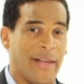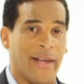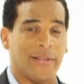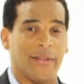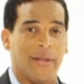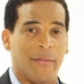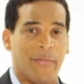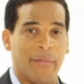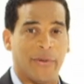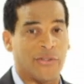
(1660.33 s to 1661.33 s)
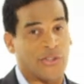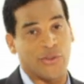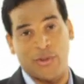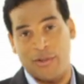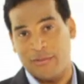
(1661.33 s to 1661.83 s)
that people are just
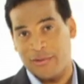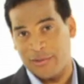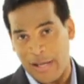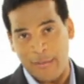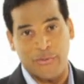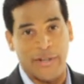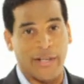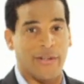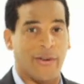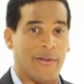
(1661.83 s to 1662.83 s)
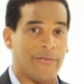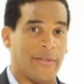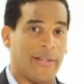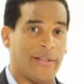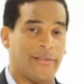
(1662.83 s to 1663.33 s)
going to stop drinking
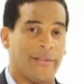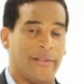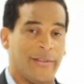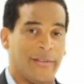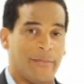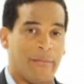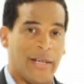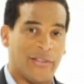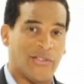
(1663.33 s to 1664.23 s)
coffee and make the